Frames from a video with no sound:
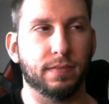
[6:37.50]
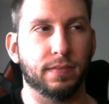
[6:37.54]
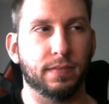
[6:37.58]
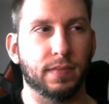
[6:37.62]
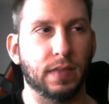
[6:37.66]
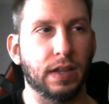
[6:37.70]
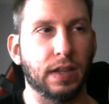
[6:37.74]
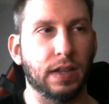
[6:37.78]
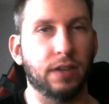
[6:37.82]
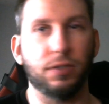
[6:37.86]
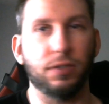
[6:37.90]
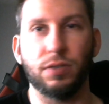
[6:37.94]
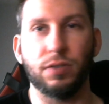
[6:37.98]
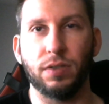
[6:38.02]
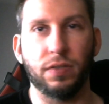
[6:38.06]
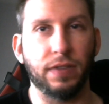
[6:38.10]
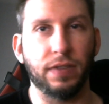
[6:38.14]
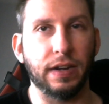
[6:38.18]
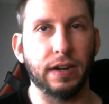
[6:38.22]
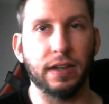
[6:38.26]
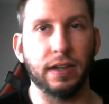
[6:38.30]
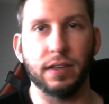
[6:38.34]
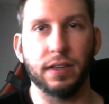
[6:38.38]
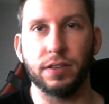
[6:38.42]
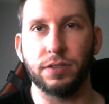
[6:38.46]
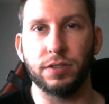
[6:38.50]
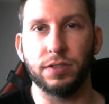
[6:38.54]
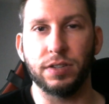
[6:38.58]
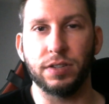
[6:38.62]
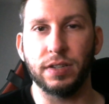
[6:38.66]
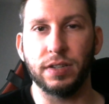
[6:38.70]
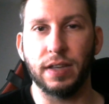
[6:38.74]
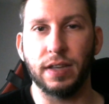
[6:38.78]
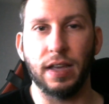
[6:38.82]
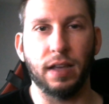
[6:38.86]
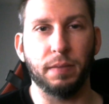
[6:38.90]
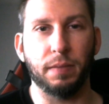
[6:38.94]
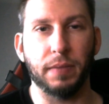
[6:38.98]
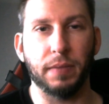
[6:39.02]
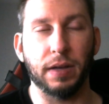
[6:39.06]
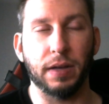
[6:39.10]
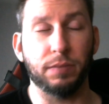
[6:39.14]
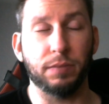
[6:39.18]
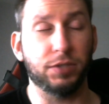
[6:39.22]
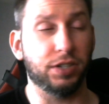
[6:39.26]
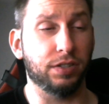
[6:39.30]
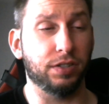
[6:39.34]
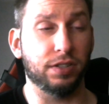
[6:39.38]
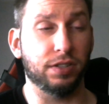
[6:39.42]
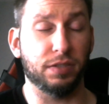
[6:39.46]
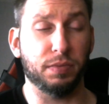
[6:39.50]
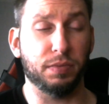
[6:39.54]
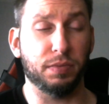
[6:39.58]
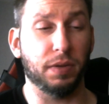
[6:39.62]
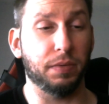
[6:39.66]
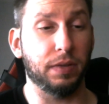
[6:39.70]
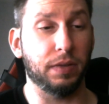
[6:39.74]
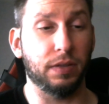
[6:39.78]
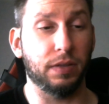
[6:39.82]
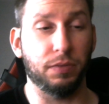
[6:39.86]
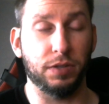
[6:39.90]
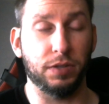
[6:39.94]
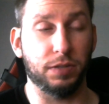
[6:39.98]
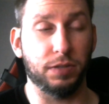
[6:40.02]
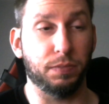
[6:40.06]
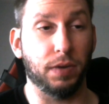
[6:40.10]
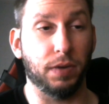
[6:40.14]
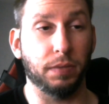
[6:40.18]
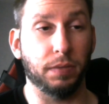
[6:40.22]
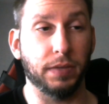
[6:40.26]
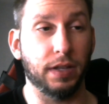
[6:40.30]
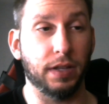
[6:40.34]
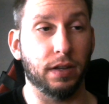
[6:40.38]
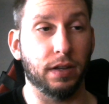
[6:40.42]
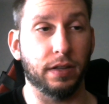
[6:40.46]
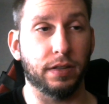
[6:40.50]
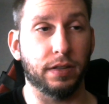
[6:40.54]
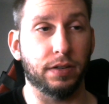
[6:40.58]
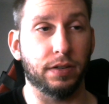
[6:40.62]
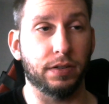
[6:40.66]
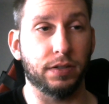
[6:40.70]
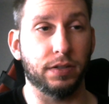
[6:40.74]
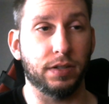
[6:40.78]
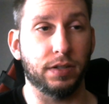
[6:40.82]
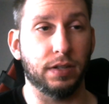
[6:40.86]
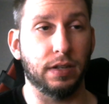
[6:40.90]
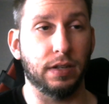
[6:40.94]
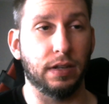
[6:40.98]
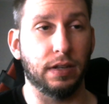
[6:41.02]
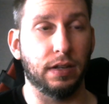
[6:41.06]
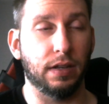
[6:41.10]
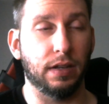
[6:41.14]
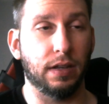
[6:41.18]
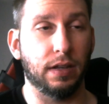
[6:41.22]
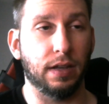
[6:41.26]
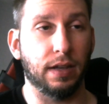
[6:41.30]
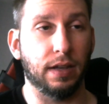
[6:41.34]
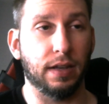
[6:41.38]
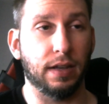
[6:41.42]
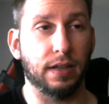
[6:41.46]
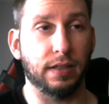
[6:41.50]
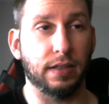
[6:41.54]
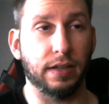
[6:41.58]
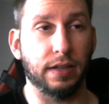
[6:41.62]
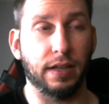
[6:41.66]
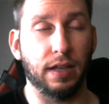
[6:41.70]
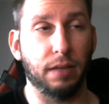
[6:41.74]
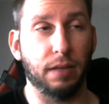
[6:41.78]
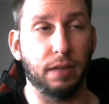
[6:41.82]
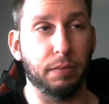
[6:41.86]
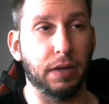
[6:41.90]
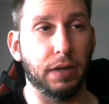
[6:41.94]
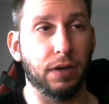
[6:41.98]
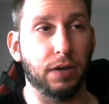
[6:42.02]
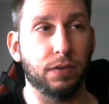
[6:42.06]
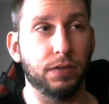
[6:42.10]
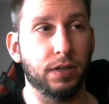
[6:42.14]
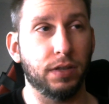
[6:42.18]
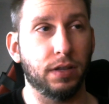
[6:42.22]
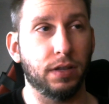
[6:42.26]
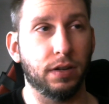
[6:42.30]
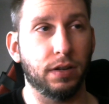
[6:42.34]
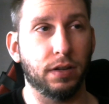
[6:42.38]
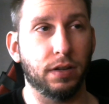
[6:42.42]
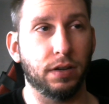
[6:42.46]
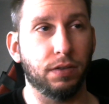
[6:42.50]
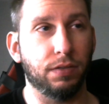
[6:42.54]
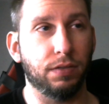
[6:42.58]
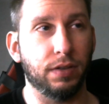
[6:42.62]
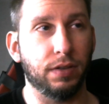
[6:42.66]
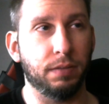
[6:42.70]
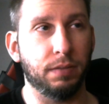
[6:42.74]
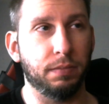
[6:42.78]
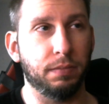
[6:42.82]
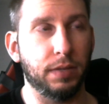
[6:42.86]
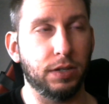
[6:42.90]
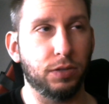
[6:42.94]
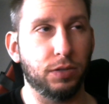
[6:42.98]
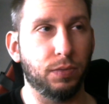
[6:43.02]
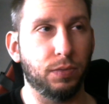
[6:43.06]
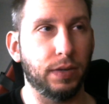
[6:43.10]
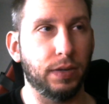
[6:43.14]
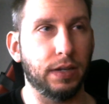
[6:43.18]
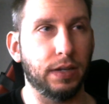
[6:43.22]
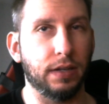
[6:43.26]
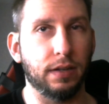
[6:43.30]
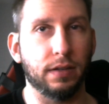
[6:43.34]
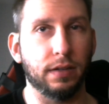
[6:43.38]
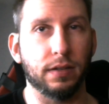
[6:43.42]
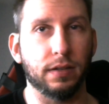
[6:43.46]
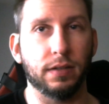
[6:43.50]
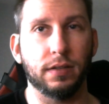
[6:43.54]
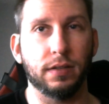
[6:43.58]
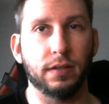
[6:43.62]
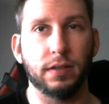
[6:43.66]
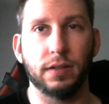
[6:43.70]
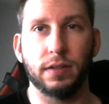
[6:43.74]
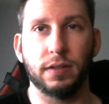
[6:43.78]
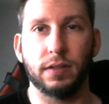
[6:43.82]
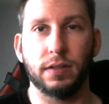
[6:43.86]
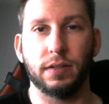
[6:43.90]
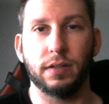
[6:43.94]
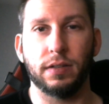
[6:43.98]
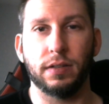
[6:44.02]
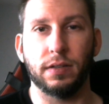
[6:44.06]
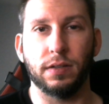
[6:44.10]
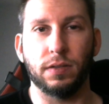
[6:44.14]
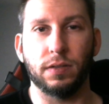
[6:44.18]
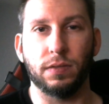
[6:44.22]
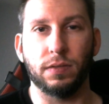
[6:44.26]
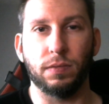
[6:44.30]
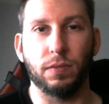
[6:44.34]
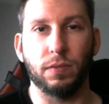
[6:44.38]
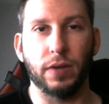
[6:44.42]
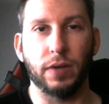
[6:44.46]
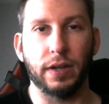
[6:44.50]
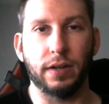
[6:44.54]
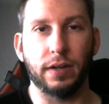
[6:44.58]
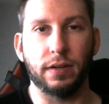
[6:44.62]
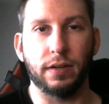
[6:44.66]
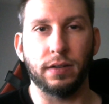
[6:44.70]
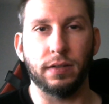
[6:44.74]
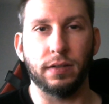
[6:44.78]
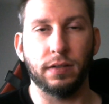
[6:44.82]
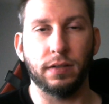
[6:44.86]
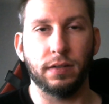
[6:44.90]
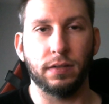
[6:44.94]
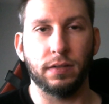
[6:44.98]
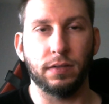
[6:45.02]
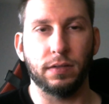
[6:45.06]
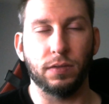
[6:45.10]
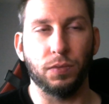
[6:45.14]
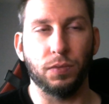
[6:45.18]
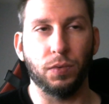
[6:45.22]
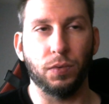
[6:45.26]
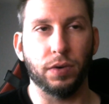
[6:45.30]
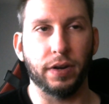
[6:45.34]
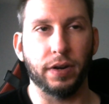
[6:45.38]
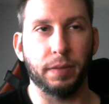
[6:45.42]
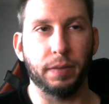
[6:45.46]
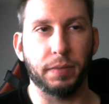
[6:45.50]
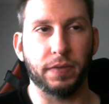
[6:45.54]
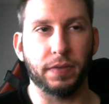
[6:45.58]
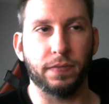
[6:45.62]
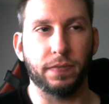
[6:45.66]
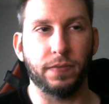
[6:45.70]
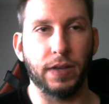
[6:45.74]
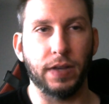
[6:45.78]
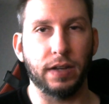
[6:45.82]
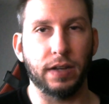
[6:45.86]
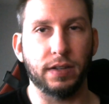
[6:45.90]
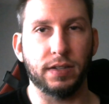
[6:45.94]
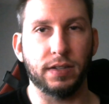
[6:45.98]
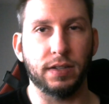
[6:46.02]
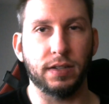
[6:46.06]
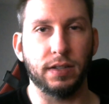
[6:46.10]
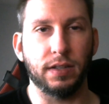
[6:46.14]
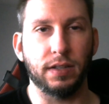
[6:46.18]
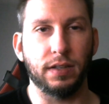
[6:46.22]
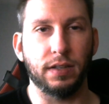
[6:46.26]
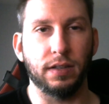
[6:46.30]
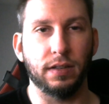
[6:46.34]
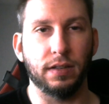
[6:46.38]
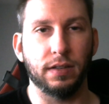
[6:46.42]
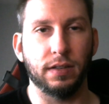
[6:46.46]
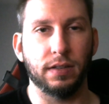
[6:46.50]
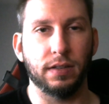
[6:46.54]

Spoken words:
don't know if any others came out. I'm sure there was probably others that came out, you know, in between when Warhammer Fantasy